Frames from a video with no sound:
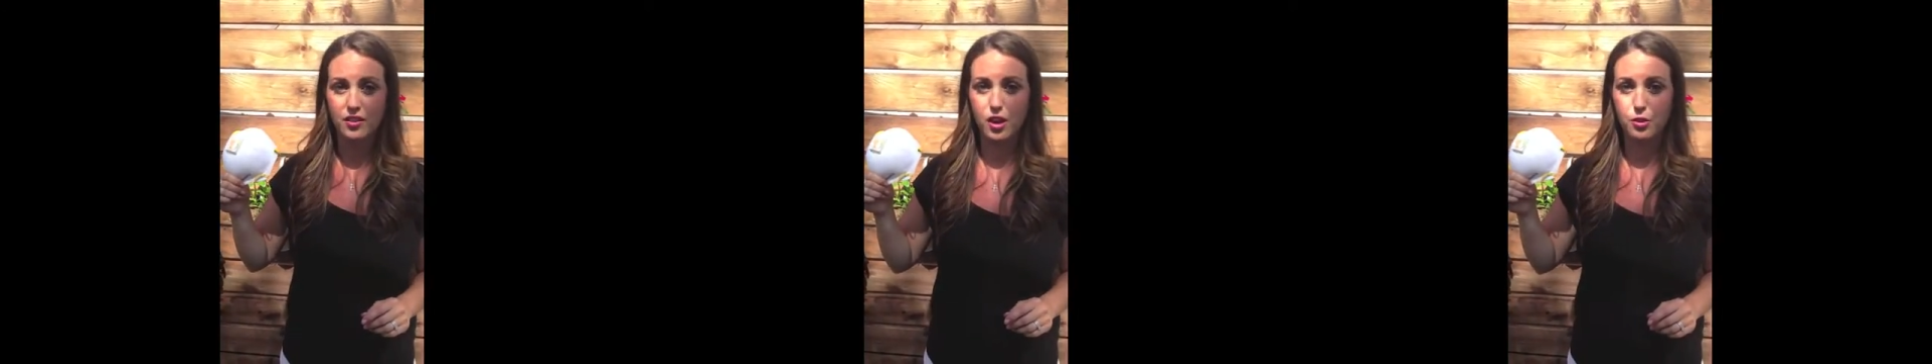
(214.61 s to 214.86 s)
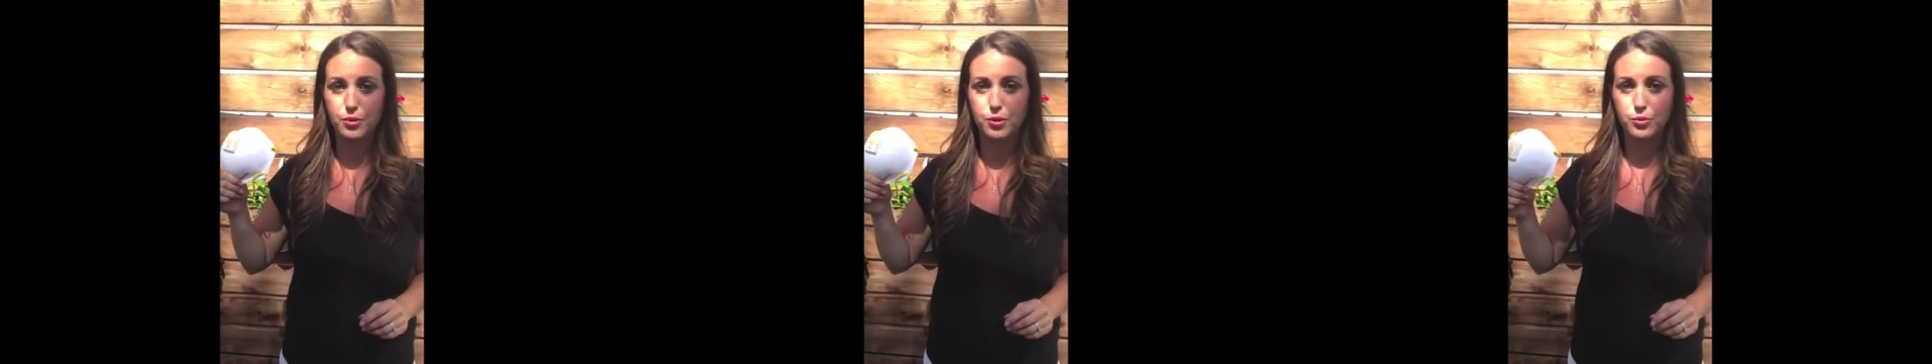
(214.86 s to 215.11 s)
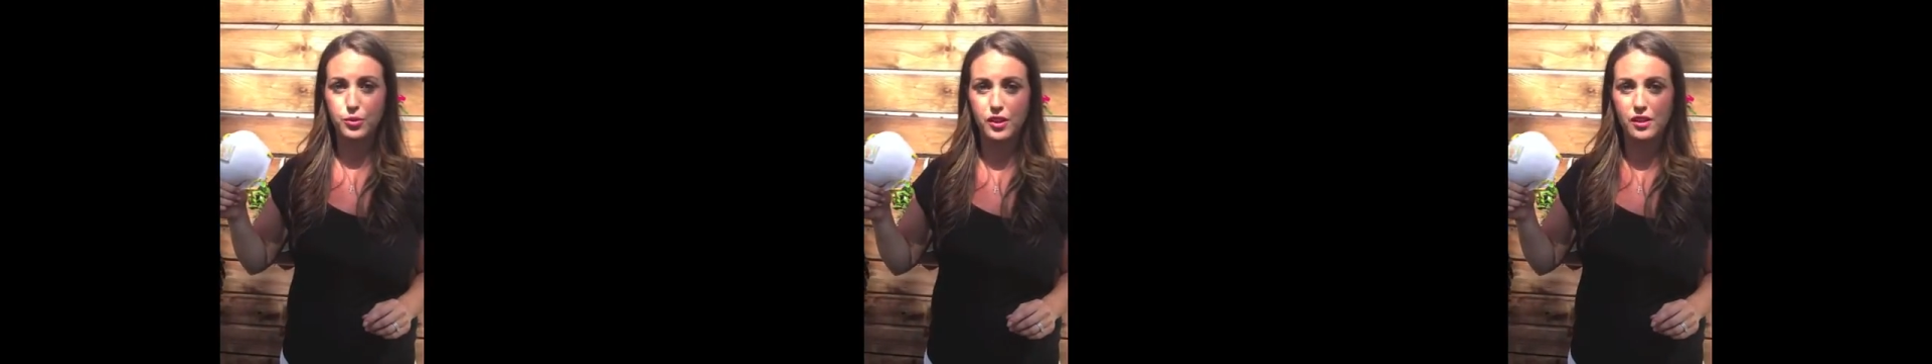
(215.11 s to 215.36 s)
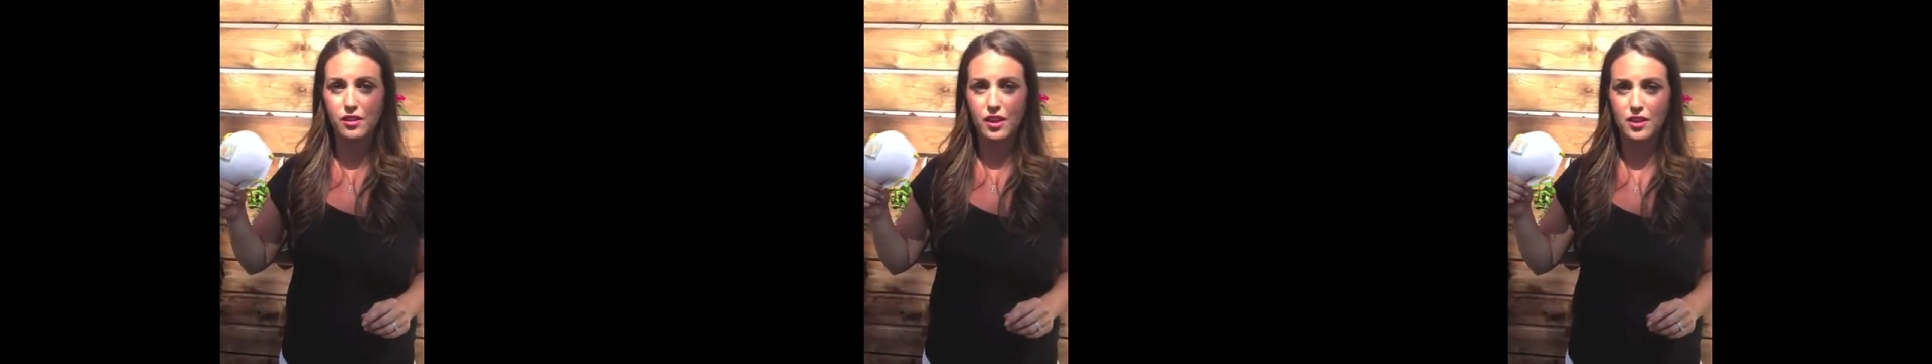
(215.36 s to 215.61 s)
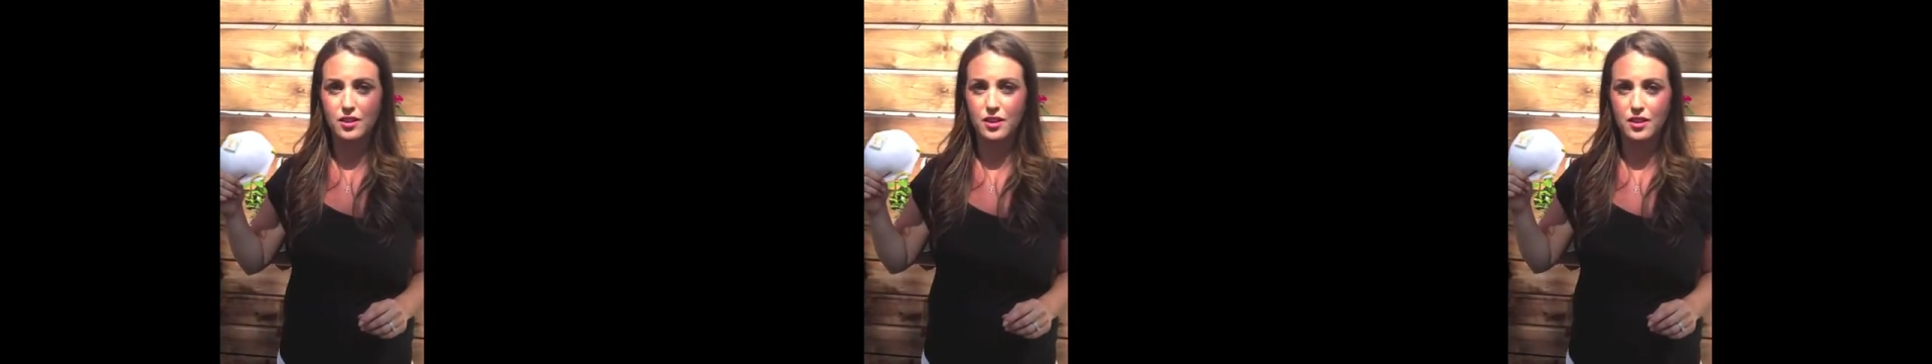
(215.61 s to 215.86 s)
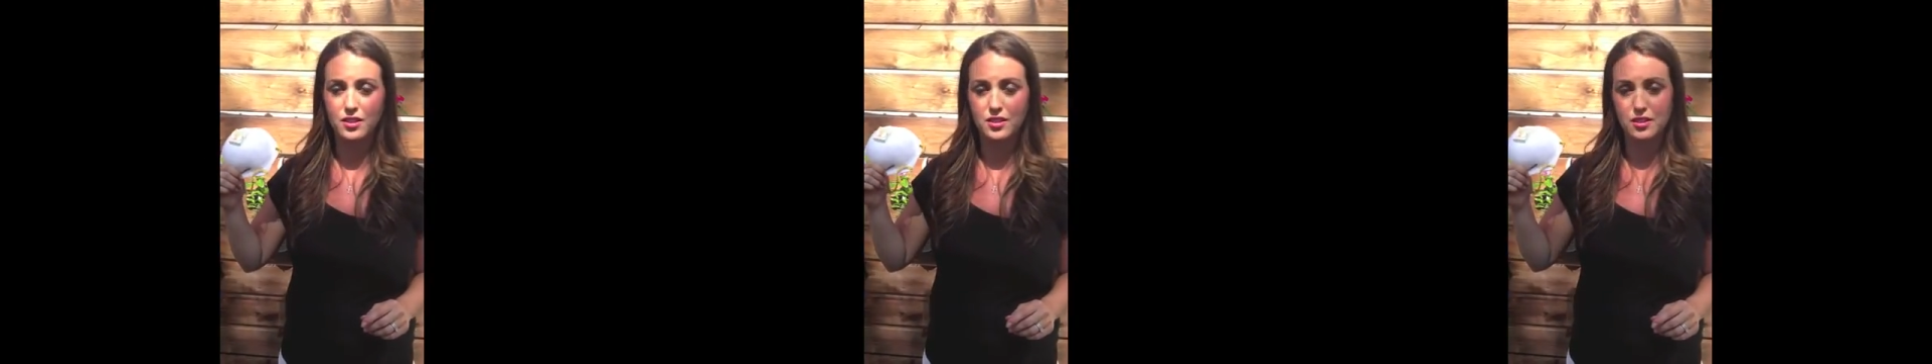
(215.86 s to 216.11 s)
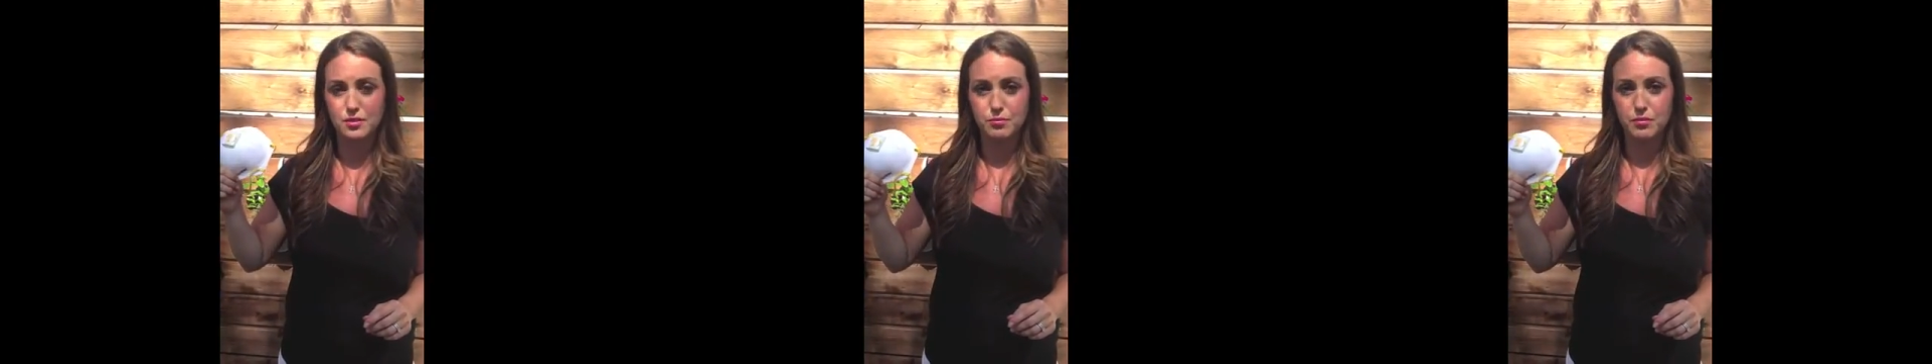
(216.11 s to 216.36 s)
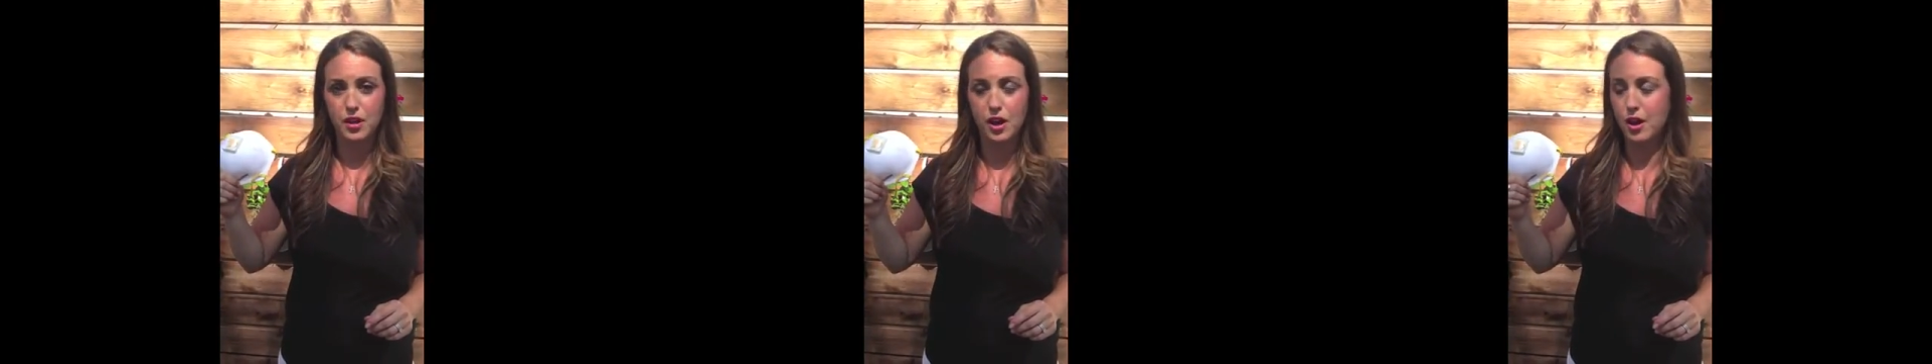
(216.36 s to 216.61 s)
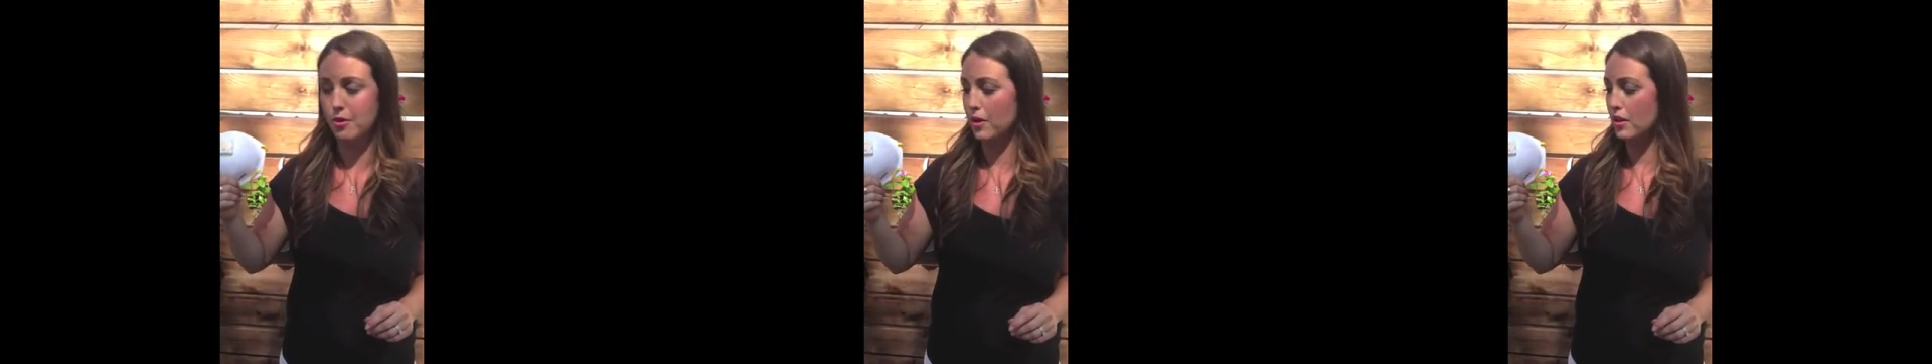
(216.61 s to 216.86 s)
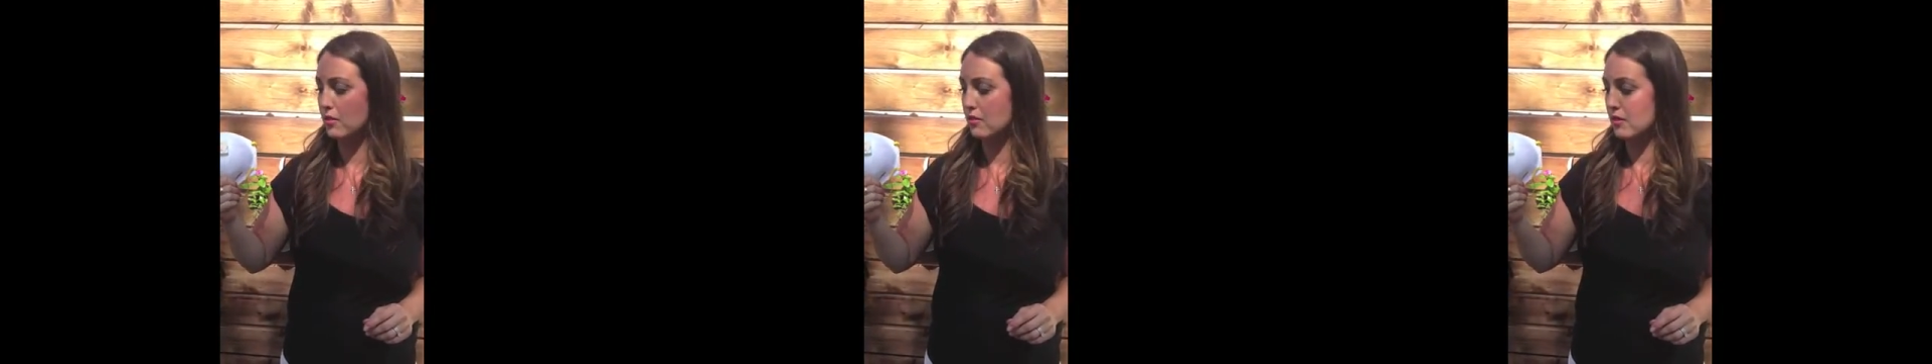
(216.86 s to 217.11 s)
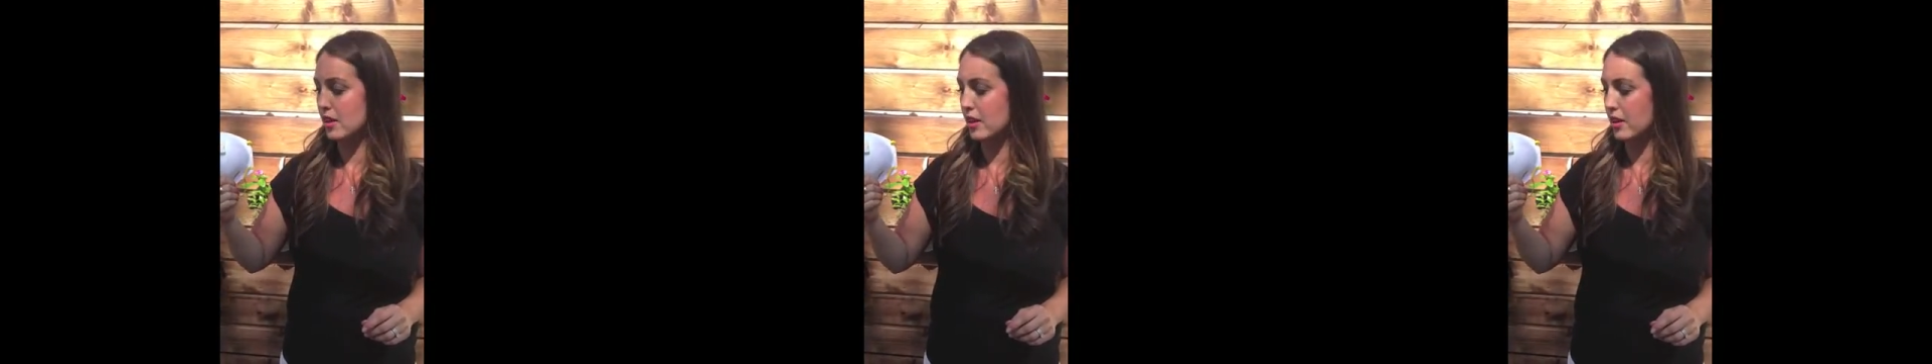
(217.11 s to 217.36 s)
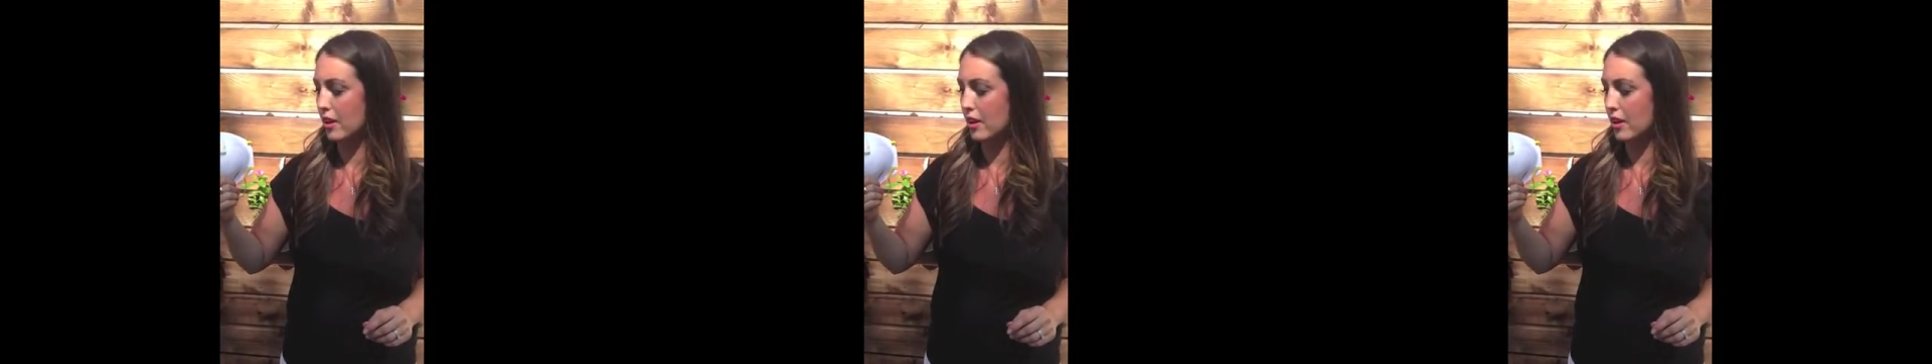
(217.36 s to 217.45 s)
that help you breathe, and it